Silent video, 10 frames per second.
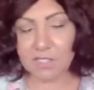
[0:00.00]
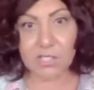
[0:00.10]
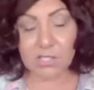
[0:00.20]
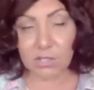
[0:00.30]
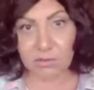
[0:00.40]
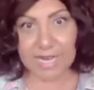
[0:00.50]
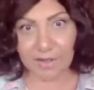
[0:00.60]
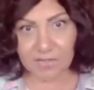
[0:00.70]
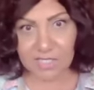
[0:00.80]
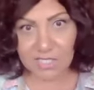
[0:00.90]
Sold
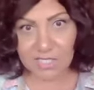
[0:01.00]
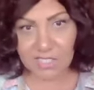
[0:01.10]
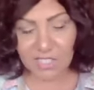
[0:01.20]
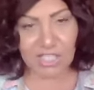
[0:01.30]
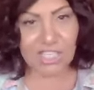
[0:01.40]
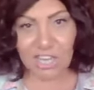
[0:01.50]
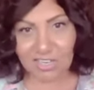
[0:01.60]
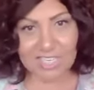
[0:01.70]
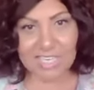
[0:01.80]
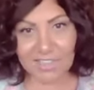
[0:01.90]
out, could
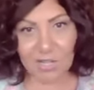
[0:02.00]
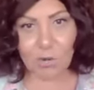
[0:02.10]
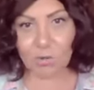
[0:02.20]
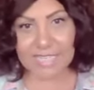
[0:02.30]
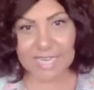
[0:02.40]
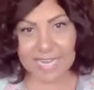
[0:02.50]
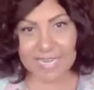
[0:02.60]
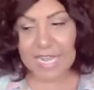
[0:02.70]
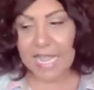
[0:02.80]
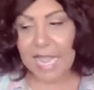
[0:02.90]
not get in the whole
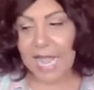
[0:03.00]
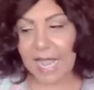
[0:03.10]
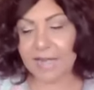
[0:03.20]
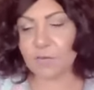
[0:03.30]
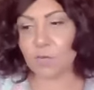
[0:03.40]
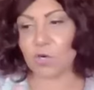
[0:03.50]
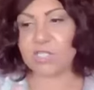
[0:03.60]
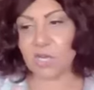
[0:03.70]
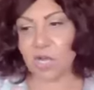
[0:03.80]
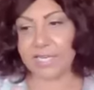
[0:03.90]
day. And we're
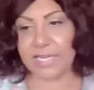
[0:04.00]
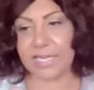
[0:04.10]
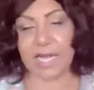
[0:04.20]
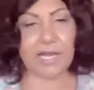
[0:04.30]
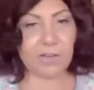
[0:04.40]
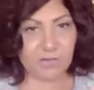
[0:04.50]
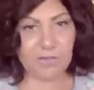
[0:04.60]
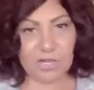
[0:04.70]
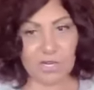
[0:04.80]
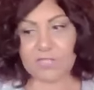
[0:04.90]
talking, I don't know if
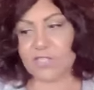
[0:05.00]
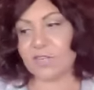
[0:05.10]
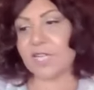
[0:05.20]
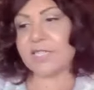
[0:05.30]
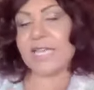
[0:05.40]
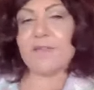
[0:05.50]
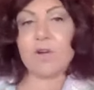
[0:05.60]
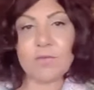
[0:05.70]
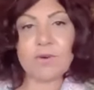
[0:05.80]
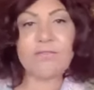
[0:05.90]
you know this or not, they have
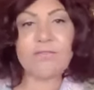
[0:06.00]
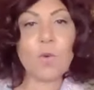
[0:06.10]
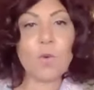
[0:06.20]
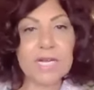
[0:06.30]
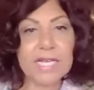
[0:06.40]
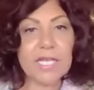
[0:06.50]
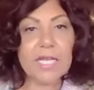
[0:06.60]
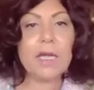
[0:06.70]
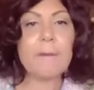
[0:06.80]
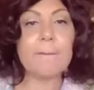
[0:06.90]
over 40
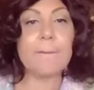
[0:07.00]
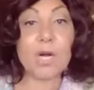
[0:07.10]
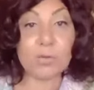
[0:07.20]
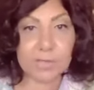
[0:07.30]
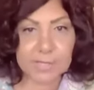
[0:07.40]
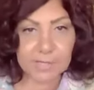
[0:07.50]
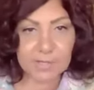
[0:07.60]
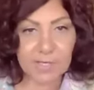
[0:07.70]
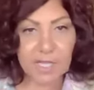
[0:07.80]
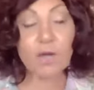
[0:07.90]
boats,
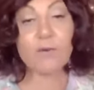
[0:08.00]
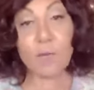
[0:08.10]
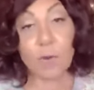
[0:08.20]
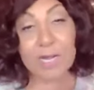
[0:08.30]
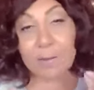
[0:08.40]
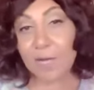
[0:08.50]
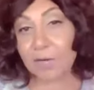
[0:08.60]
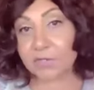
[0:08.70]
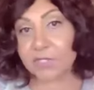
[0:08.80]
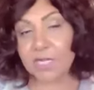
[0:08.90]
40
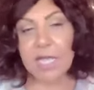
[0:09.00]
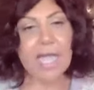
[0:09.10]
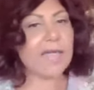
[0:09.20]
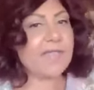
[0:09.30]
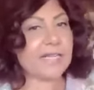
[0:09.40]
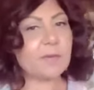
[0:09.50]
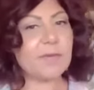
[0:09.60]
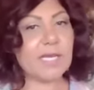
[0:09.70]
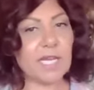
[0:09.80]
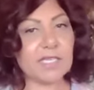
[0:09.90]
boats. And that's
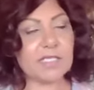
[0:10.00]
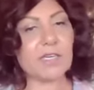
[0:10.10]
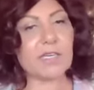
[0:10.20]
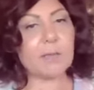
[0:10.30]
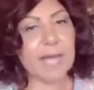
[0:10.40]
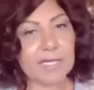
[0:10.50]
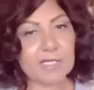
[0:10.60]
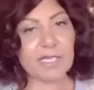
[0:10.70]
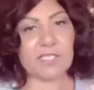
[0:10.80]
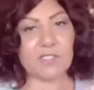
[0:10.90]
because their
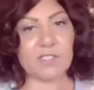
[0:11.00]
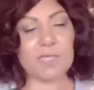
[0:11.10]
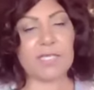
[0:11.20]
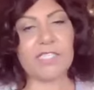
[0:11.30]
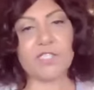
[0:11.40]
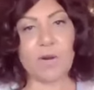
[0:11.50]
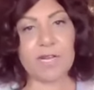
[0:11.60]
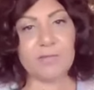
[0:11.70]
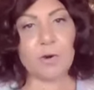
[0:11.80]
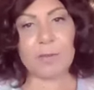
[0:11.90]
capacity is normally
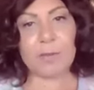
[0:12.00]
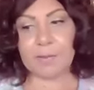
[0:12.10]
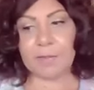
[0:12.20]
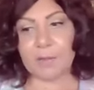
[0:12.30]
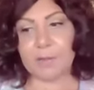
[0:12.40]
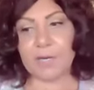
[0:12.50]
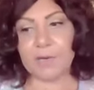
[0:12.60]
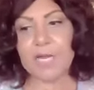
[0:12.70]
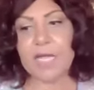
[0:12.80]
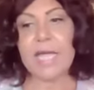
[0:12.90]
24 people on a
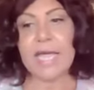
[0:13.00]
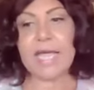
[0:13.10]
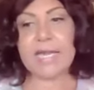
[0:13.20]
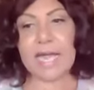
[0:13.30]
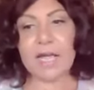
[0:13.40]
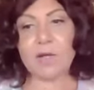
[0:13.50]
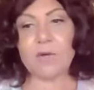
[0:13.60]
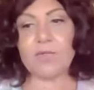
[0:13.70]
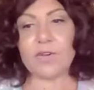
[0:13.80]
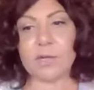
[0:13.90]
boat, and
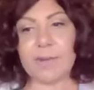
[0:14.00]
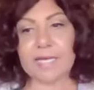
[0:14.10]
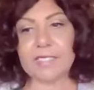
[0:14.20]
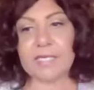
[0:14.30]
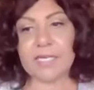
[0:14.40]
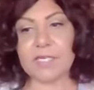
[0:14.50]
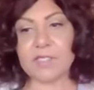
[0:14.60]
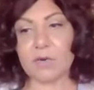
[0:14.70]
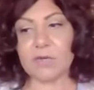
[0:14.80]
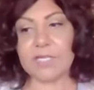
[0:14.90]
now their capacity
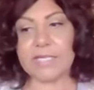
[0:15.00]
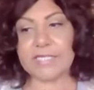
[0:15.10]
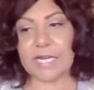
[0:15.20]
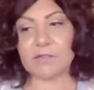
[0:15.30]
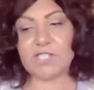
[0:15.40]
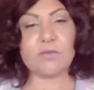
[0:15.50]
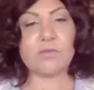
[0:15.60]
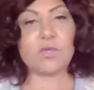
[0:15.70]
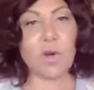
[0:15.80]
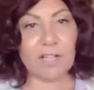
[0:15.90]
is only down to
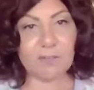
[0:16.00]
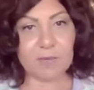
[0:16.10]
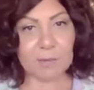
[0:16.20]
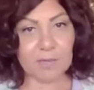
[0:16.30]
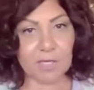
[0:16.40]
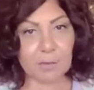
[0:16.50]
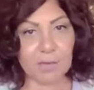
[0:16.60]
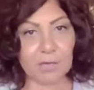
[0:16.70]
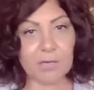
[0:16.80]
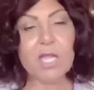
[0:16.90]
12 people on a
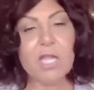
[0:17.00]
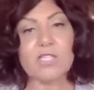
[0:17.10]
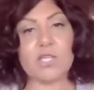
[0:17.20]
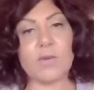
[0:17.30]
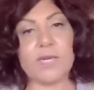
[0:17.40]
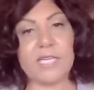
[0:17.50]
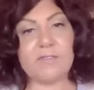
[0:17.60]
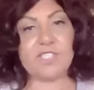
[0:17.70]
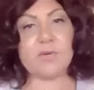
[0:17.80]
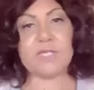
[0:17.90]
boat. So it
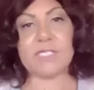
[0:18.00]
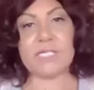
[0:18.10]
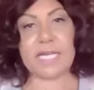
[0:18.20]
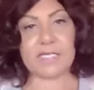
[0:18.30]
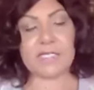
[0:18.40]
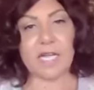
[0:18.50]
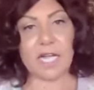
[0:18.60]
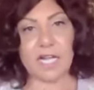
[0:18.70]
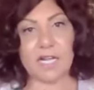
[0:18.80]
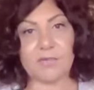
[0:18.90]
gives you the sense
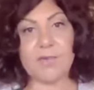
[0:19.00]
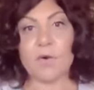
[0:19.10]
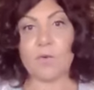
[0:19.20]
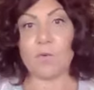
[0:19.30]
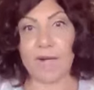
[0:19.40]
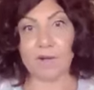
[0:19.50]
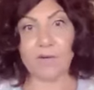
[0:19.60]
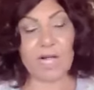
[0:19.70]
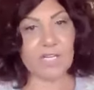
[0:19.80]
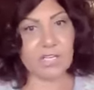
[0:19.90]
of, wow,
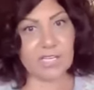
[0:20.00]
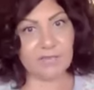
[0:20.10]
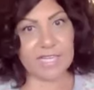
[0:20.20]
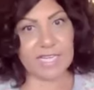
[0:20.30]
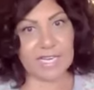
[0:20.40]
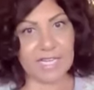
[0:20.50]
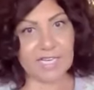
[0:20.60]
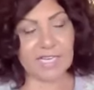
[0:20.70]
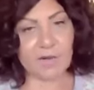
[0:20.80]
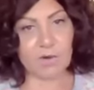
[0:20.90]
I couldn't even get
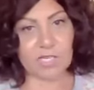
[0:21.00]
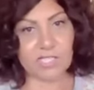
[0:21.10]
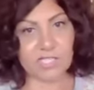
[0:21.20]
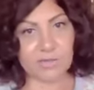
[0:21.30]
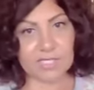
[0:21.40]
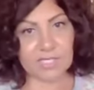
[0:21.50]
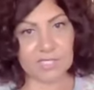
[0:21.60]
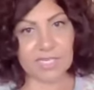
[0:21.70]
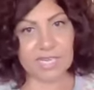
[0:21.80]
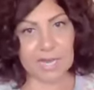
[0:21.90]
in and I wanted to do a
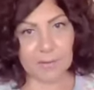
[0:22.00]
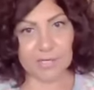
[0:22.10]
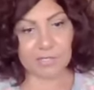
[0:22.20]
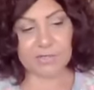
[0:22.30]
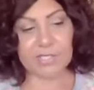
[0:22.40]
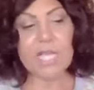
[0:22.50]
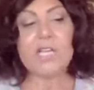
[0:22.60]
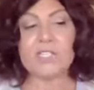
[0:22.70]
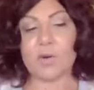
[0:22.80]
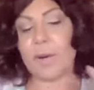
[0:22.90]
sunset catamaran cruise.
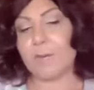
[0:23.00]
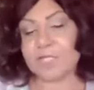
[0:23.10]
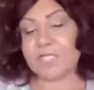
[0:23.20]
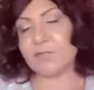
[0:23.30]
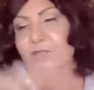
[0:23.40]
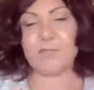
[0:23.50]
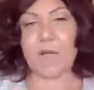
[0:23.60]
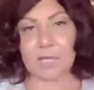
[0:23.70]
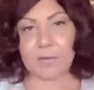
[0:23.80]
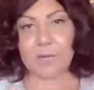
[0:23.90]
So I booked it for the
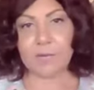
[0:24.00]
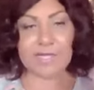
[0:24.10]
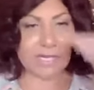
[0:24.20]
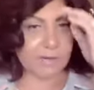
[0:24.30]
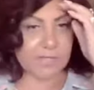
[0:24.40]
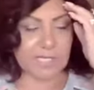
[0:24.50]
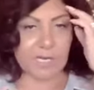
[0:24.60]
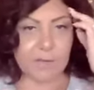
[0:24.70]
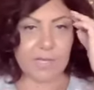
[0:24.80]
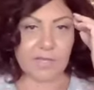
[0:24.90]
following week that I was going
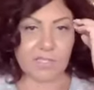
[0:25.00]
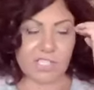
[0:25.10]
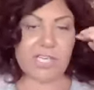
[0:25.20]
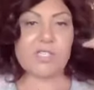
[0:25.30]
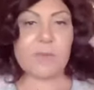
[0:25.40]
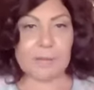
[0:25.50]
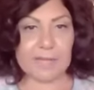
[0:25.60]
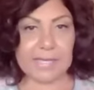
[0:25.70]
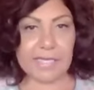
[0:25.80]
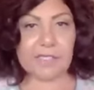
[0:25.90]
to be there, changed my
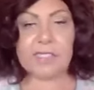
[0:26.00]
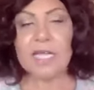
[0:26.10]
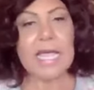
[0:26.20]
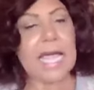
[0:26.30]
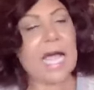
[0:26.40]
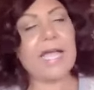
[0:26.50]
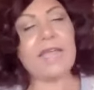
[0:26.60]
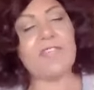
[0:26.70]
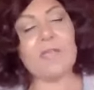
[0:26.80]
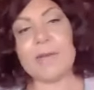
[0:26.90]
plans. I
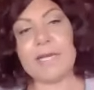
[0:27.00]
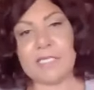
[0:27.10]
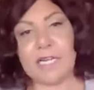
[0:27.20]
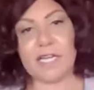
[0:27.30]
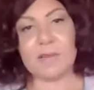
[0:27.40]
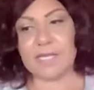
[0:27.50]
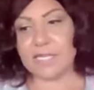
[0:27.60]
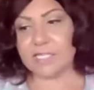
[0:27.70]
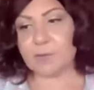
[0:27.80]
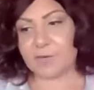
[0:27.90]
had the best time in the
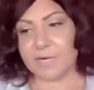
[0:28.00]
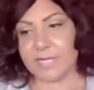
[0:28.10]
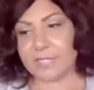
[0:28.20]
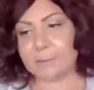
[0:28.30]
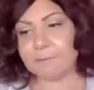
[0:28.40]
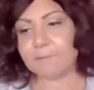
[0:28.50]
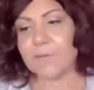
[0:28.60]
experience.